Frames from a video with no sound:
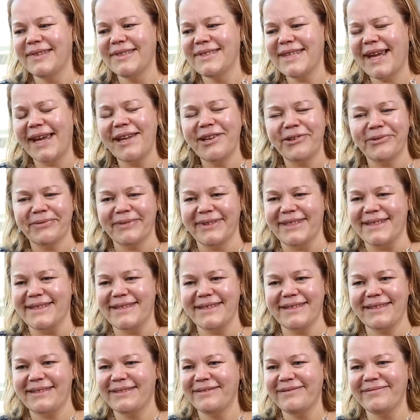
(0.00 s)
take a
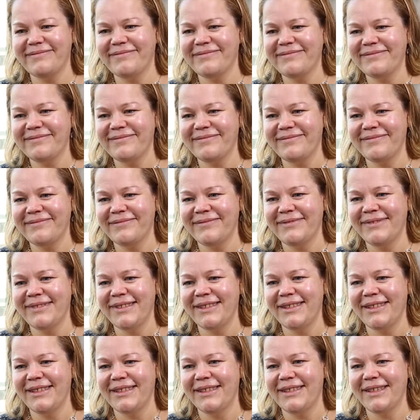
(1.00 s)
risk,
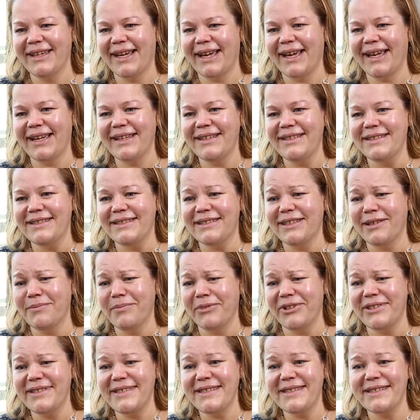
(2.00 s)
and
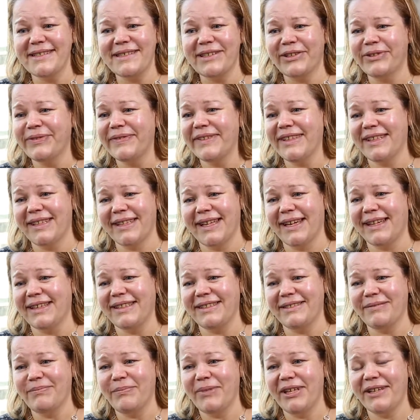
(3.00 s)
immerse yourself in
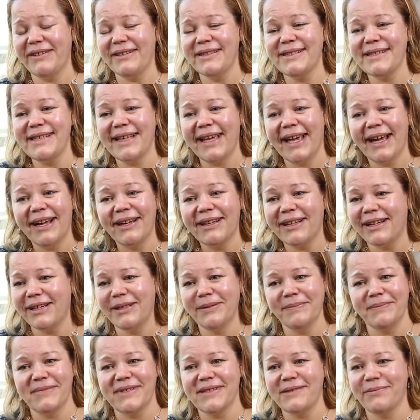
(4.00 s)
that, because the
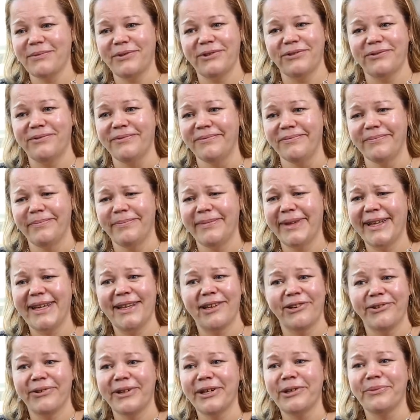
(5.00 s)
outcomes will be
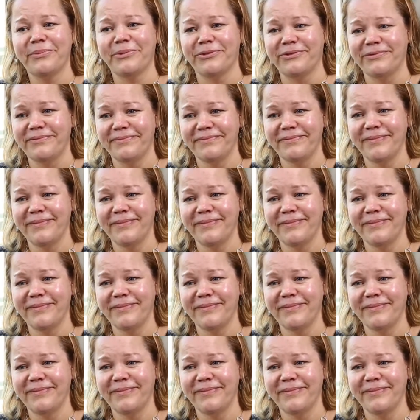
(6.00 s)
incredible.